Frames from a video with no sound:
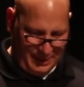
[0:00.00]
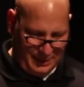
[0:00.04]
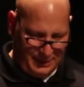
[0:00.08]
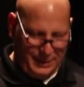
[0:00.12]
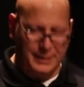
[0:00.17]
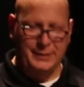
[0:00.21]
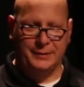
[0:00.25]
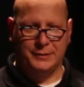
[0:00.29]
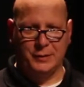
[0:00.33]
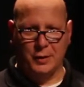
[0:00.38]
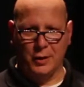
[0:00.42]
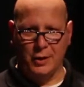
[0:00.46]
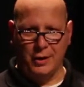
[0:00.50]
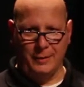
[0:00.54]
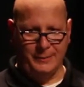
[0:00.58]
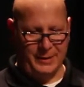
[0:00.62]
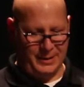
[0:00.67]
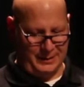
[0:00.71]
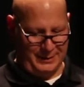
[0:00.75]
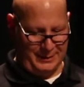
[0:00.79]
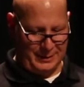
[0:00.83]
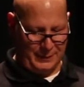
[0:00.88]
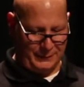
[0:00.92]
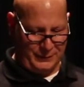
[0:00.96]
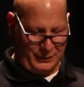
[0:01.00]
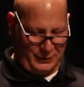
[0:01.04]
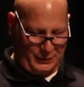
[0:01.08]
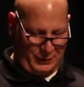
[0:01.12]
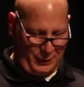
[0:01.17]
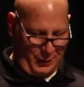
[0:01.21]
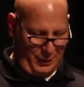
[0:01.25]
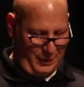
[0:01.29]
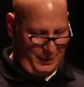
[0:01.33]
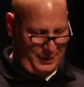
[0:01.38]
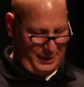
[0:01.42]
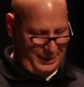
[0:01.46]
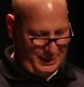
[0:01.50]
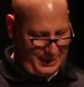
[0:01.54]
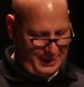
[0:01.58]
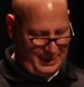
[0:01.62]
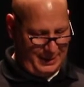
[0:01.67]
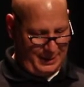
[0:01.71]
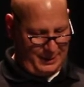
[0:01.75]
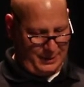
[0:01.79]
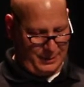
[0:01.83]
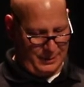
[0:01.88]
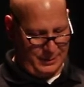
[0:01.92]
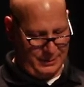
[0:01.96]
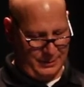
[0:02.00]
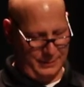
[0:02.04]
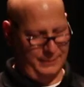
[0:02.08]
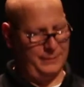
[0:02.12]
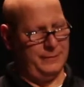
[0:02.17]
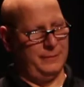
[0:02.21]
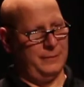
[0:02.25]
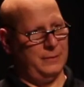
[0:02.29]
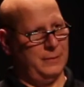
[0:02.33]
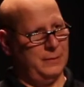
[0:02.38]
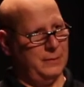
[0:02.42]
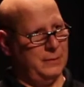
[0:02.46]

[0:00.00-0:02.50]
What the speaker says: These comments have started here